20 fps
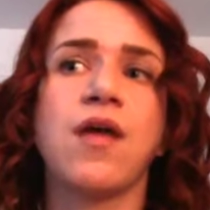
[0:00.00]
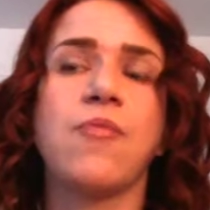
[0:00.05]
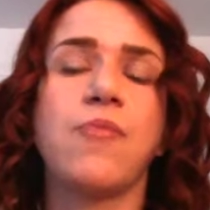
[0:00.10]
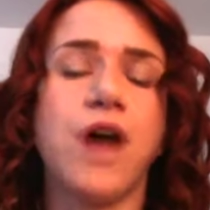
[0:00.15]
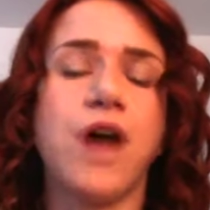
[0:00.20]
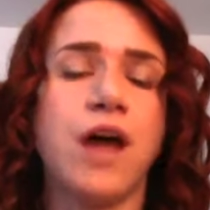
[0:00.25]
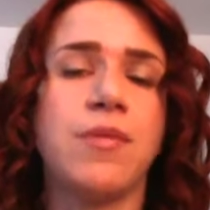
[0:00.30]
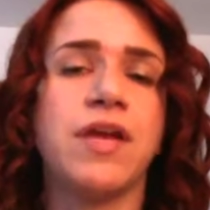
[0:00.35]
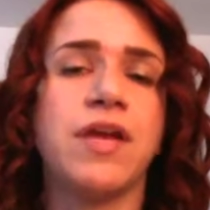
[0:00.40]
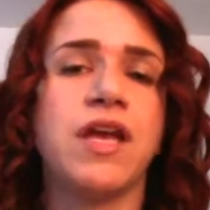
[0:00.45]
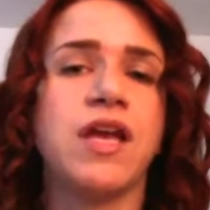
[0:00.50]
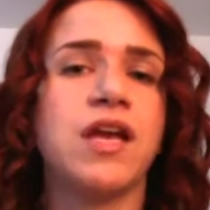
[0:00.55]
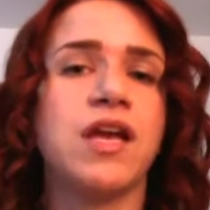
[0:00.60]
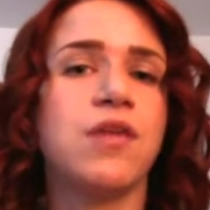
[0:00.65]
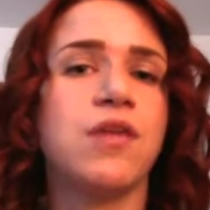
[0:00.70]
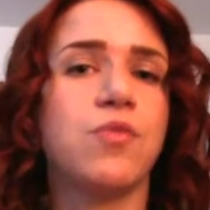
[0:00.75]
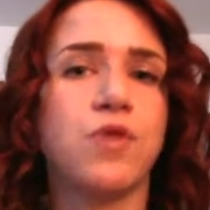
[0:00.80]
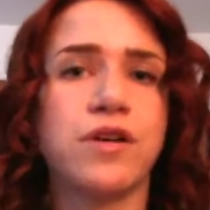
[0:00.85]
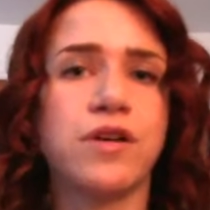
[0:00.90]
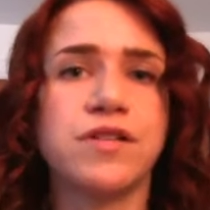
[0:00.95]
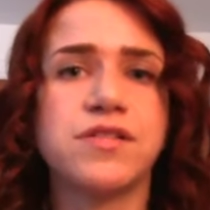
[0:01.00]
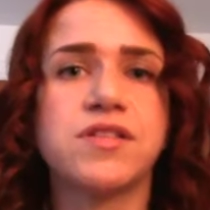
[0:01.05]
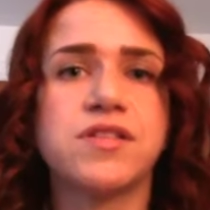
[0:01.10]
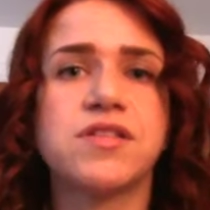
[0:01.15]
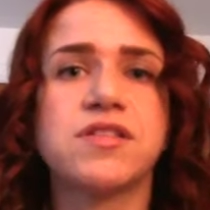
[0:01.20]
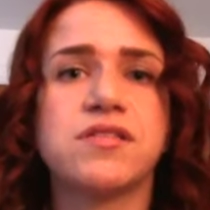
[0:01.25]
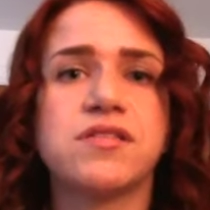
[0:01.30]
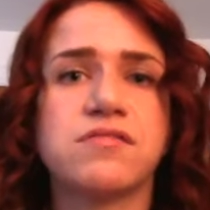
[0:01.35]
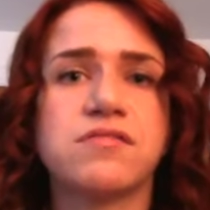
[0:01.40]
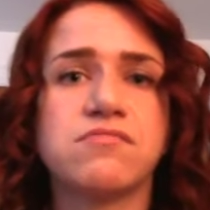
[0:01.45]
Bobby
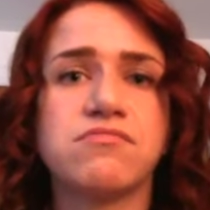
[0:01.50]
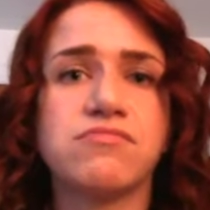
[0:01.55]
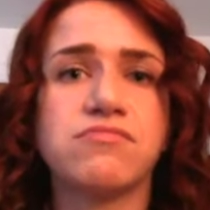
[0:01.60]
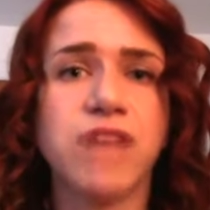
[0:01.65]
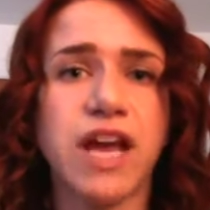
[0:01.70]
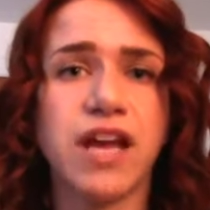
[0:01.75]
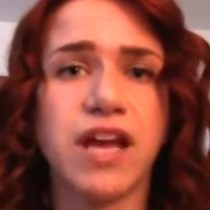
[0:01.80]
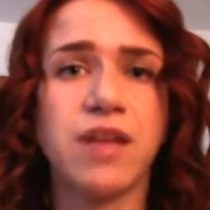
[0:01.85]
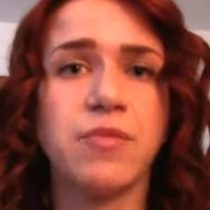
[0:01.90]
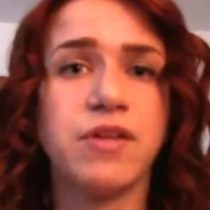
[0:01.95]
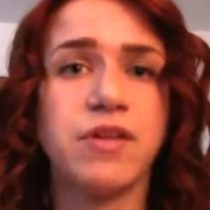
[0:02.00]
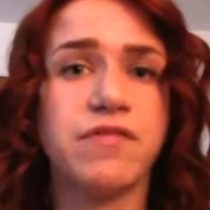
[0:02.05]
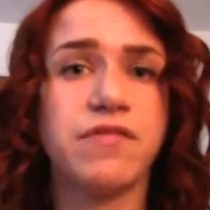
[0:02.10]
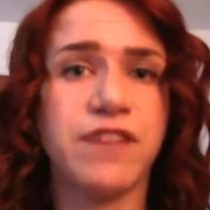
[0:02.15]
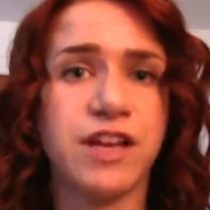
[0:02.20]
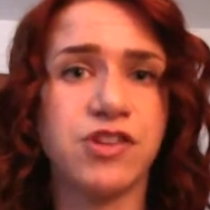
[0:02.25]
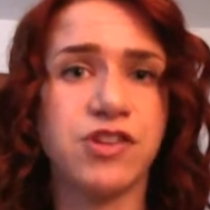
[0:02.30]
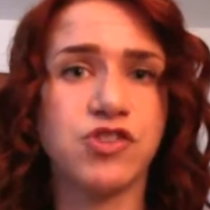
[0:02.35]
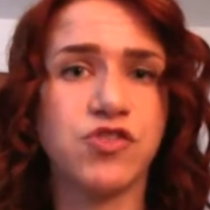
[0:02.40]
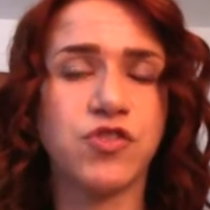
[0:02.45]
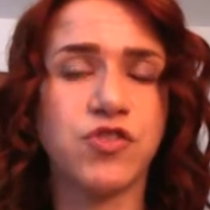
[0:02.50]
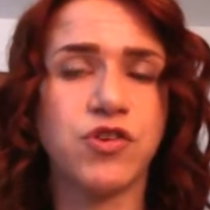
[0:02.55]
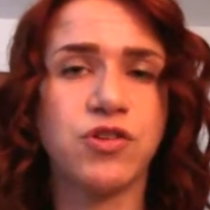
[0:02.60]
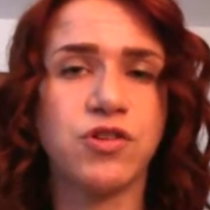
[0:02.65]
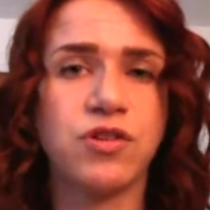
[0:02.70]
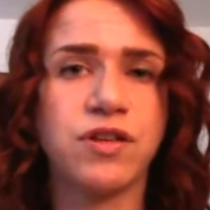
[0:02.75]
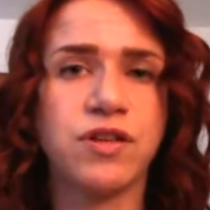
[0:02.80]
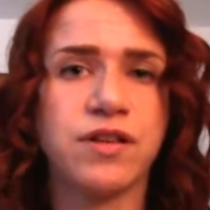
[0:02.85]
was getting a bit vengeful,